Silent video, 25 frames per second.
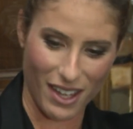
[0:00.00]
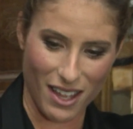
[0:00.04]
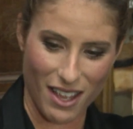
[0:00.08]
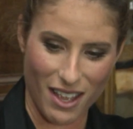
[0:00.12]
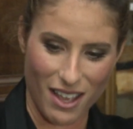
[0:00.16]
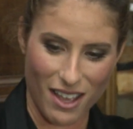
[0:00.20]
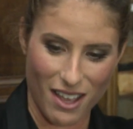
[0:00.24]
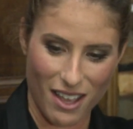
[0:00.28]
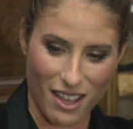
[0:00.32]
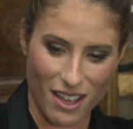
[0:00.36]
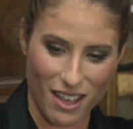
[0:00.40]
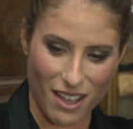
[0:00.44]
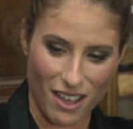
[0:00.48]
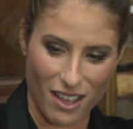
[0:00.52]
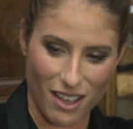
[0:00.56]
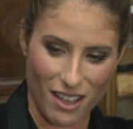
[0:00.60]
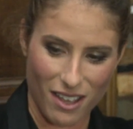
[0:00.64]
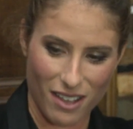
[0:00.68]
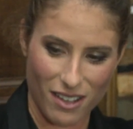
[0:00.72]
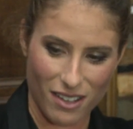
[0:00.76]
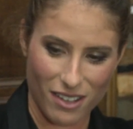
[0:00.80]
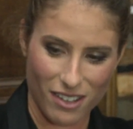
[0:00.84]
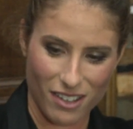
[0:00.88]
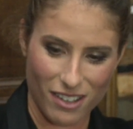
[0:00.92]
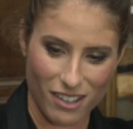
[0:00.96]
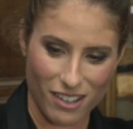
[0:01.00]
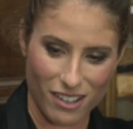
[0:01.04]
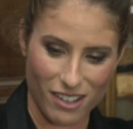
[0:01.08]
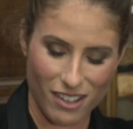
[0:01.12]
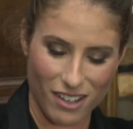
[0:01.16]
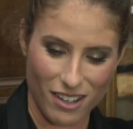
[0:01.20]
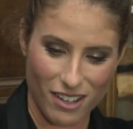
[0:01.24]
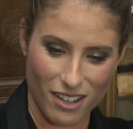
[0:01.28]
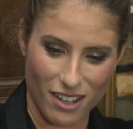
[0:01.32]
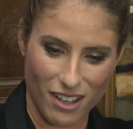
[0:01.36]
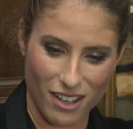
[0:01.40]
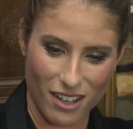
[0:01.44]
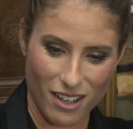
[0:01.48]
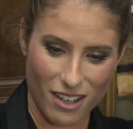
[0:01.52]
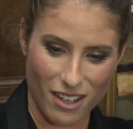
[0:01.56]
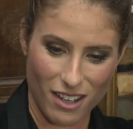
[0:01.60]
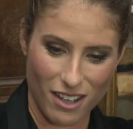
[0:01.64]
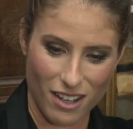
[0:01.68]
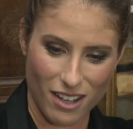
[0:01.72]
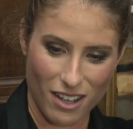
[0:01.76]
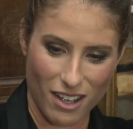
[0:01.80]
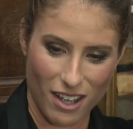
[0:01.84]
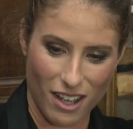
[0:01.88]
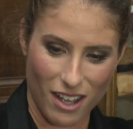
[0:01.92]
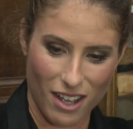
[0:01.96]

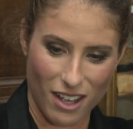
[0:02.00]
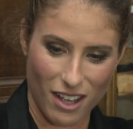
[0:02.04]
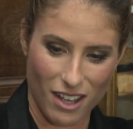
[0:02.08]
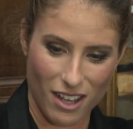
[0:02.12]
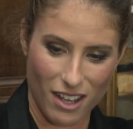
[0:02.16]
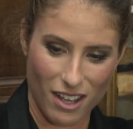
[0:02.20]
Nobody speaks.